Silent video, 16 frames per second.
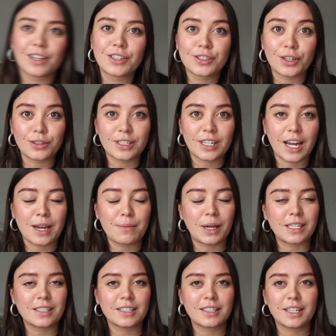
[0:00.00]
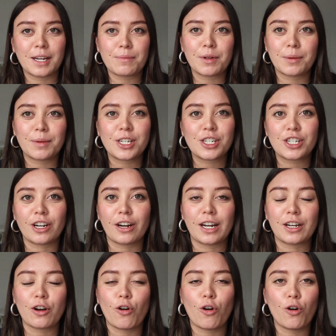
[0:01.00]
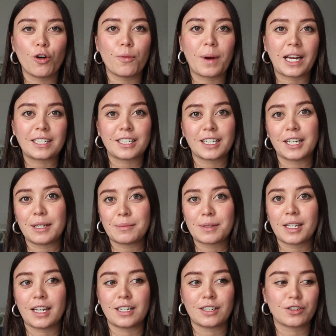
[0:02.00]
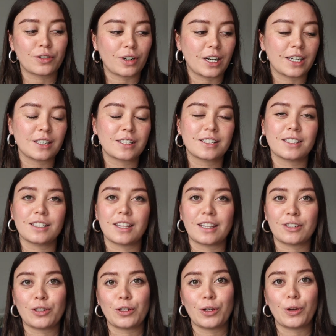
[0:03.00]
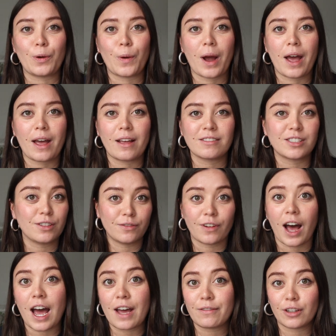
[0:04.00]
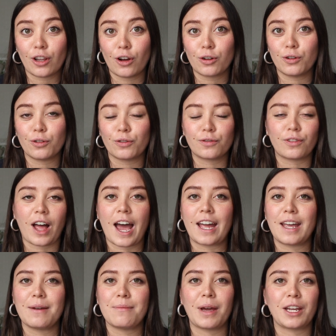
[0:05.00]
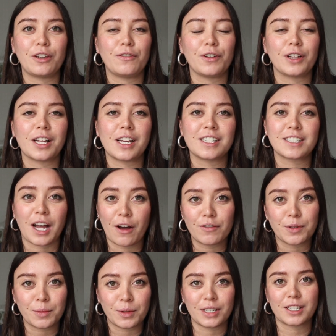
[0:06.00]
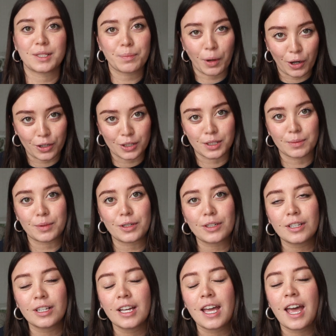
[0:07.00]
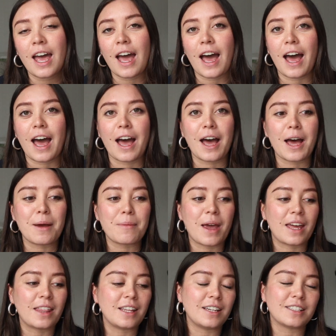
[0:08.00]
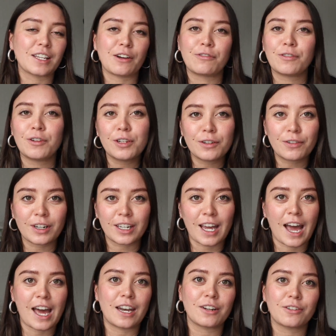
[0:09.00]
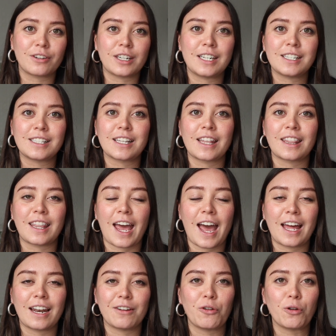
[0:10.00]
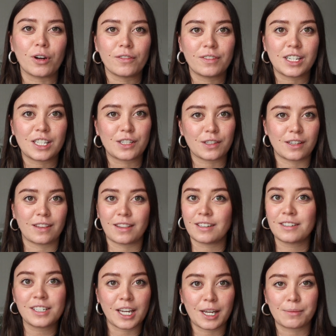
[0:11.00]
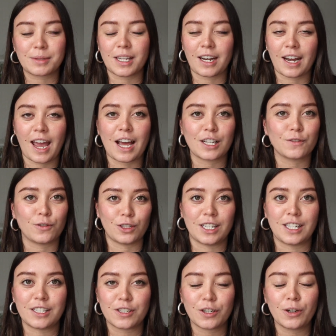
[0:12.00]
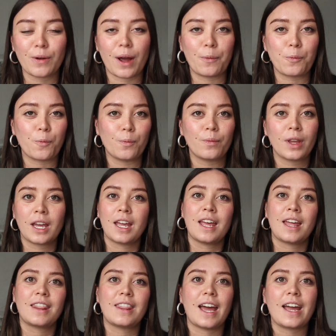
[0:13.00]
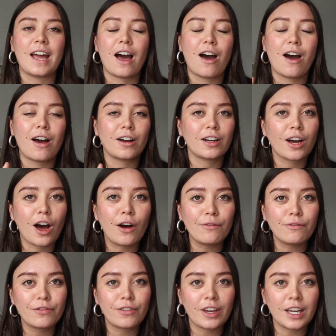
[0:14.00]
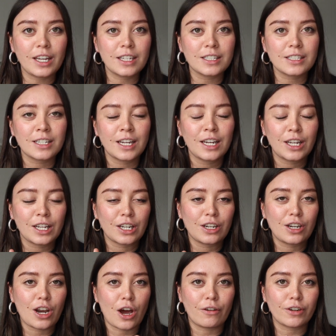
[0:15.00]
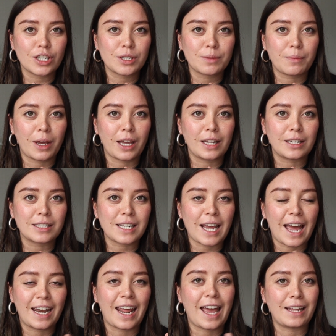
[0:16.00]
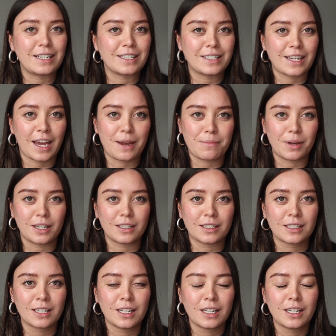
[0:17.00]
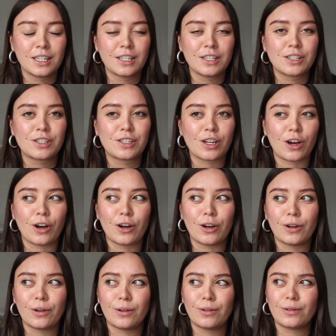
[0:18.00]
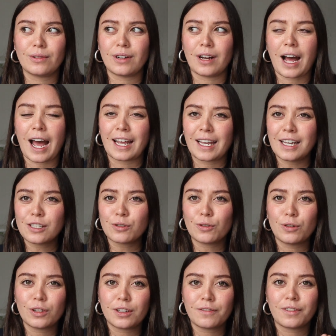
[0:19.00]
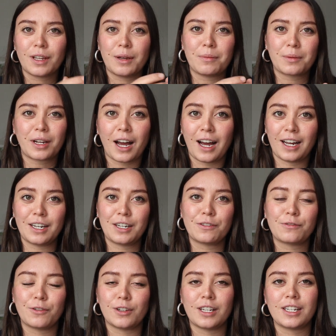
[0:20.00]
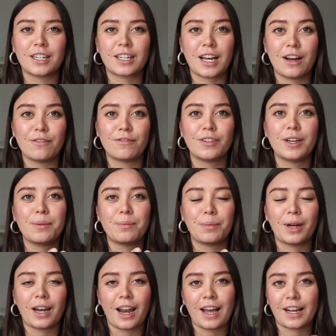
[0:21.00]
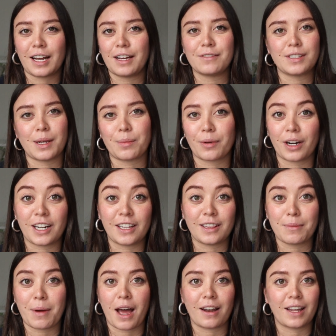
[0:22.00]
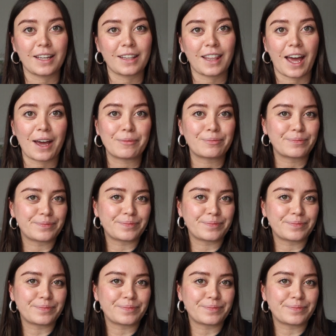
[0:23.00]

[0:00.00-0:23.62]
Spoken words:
So today, basically, I'm going to be sharing all my tips and tricks to survive a long-haul flight and make you feel as comfortable as possible. And there's a few different categories that all of these tips and hacks fall into, and they are comfort, nourishment, and entertainment. So I guess all of them kind of fall under comfort, but like I've separated them out like that.